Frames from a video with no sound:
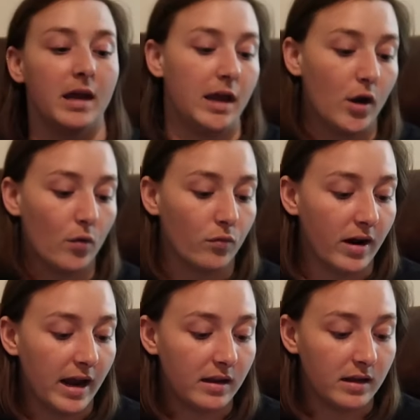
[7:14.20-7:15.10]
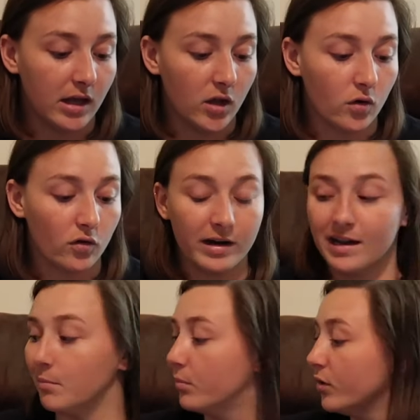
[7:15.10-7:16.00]
in red, yellow, green,
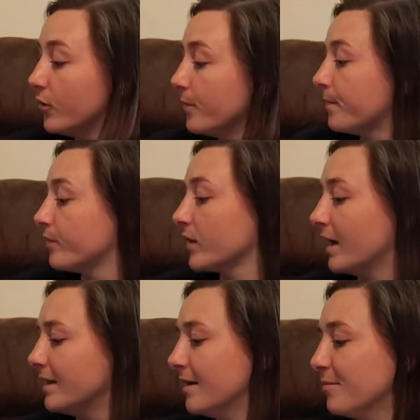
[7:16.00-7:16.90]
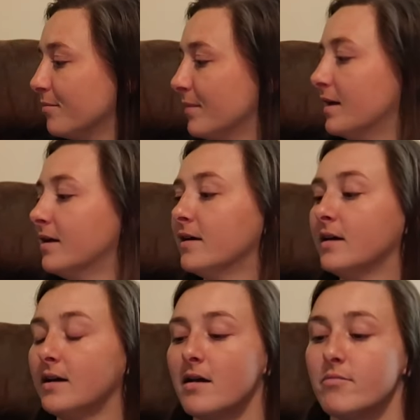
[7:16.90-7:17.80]
and blue. And then
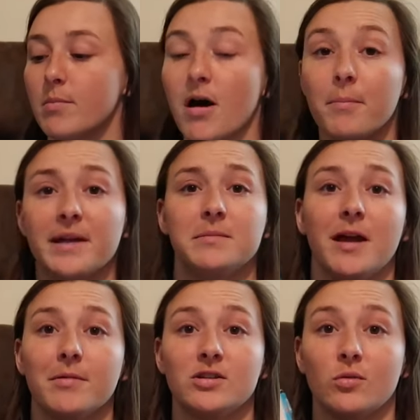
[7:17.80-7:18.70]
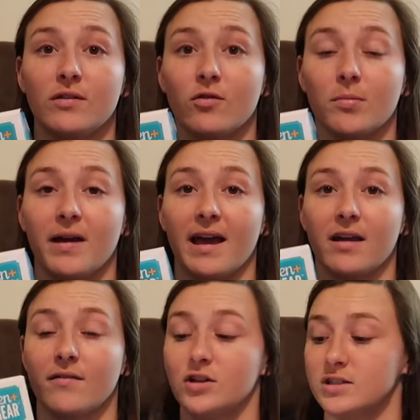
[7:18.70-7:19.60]
my mom picked me up a 24
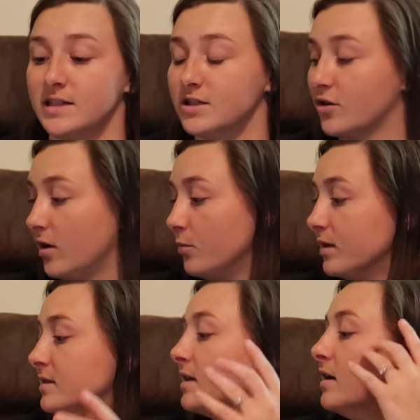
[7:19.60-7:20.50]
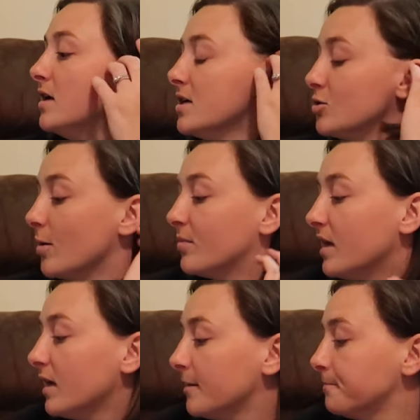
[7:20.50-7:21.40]
pack of just these green ones. So I'm
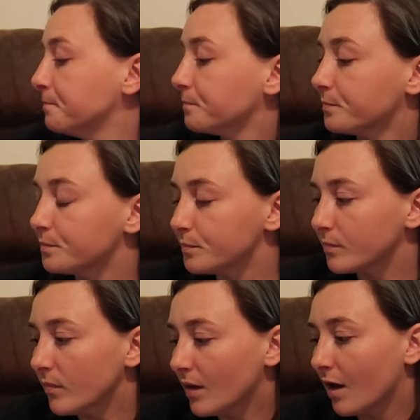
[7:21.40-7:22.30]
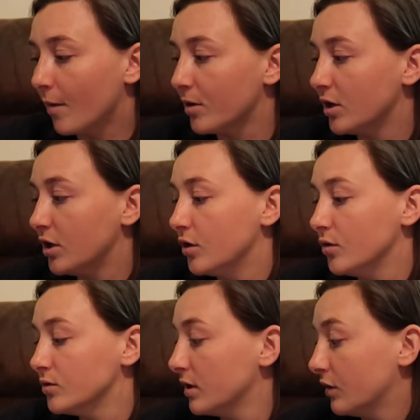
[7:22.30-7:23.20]
thinking I'm gonna
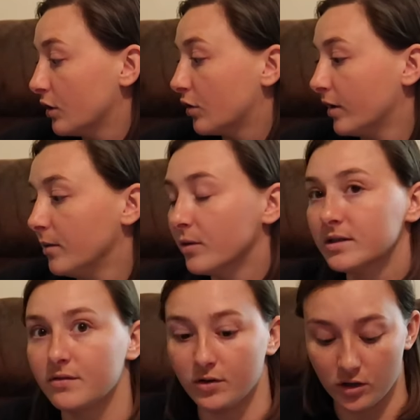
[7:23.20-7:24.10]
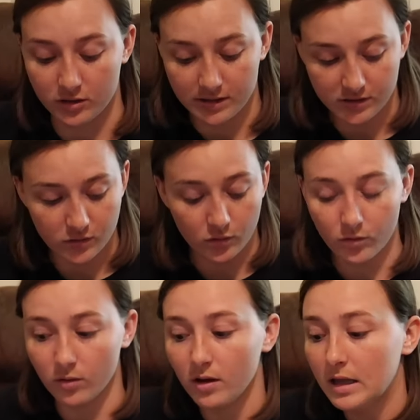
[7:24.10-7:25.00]
use the green ones for nursing
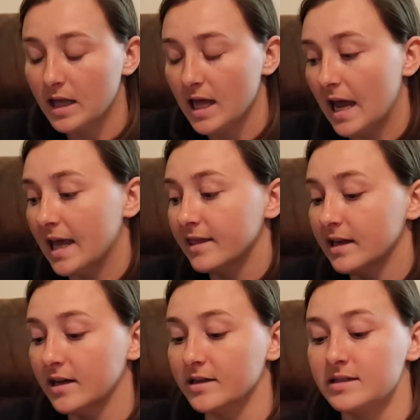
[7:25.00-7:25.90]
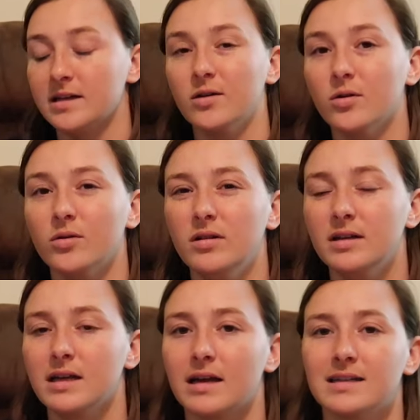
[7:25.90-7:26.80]
school. And then until,
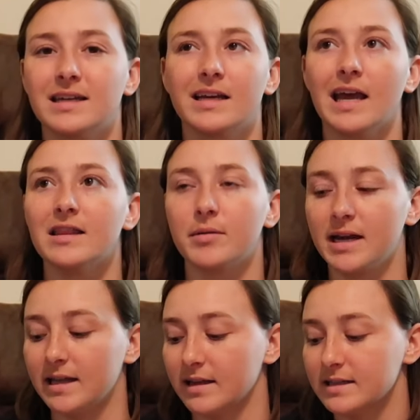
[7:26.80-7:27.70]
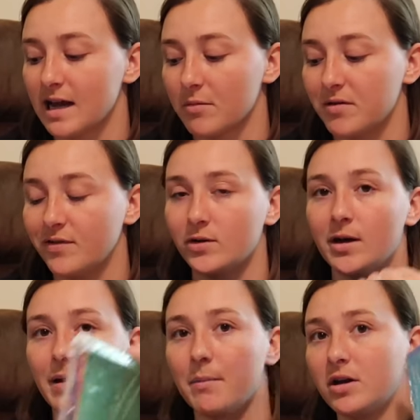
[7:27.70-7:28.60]
cause like at the beginning, it's not gonna be filled
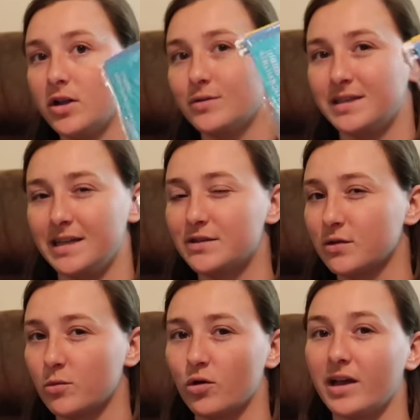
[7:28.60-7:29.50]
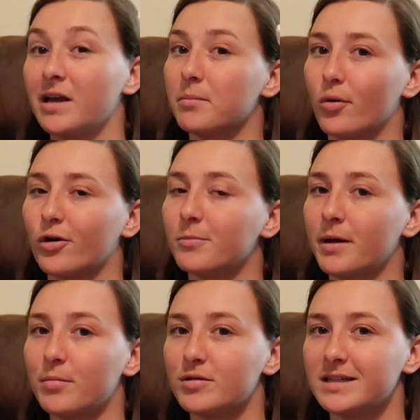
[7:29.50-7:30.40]
up. I'm gonna use these for more like important
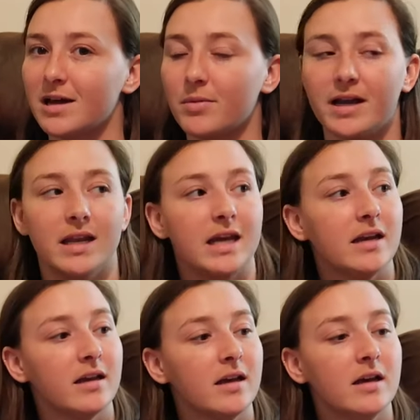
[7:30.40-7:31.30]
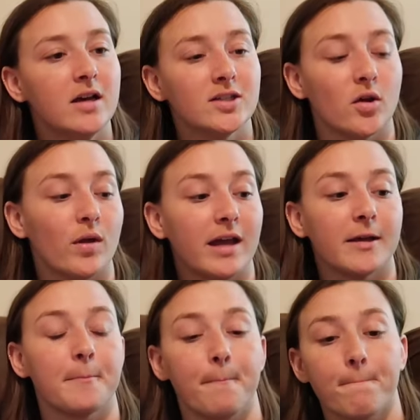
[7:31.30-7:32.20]
papers that I might need. So
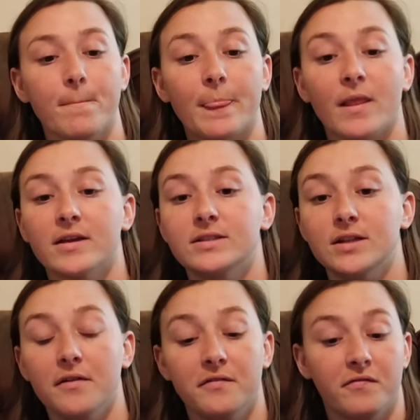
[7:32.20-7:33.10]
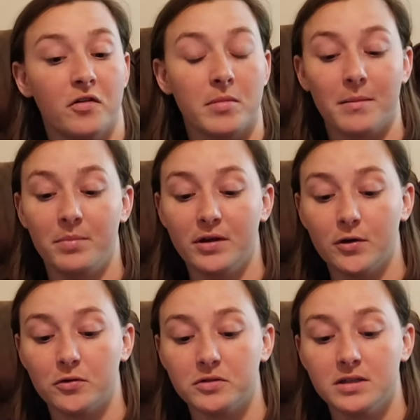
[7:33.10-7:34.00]
like stuff for my
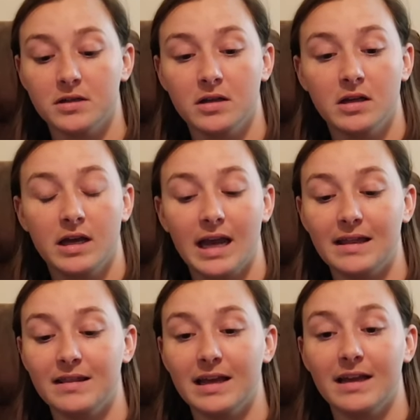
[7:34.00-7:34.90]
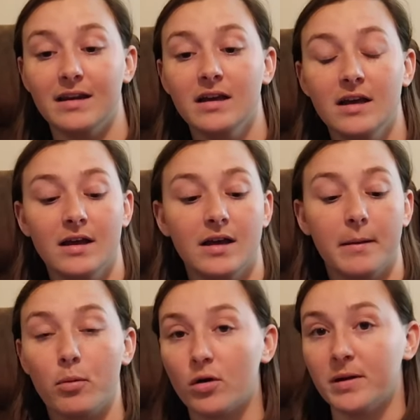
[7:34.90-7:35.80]
bills, and then
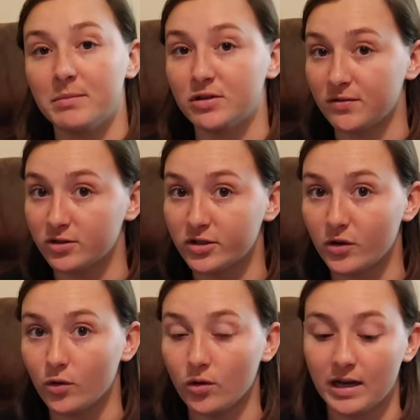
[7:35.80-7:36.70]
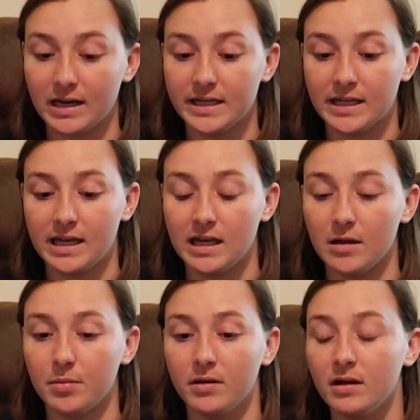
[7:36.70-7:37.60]
important papers for school that I need to
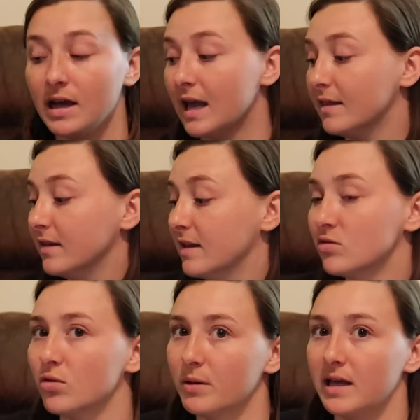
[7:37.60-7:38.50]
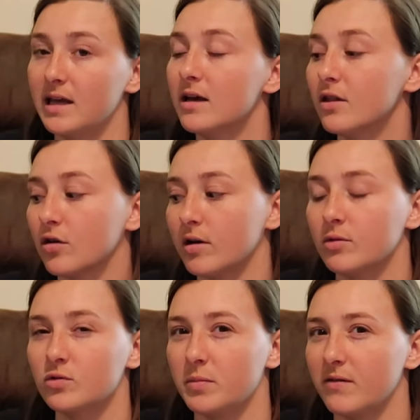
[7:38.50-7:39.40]
keep. And then this will be, the green
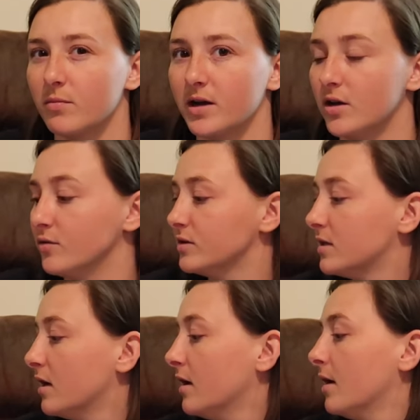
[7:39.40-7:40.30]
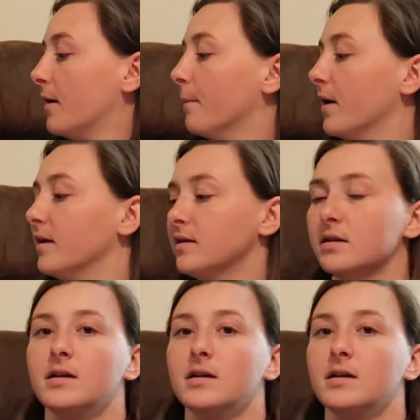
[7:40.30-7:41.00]
ones will be for my notes. But